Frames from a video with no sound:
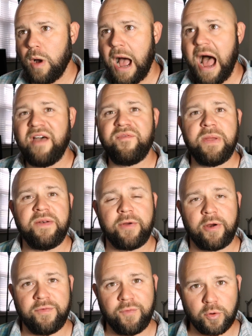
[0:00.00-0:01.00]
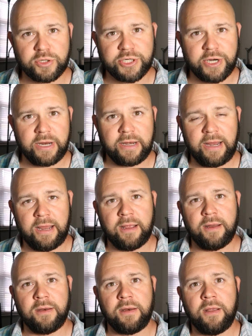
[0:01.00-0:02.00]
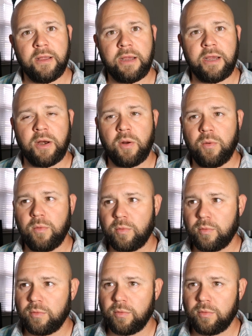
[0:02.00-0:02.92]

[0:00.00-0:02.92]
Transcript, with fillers: I've been very fortunate in, you know,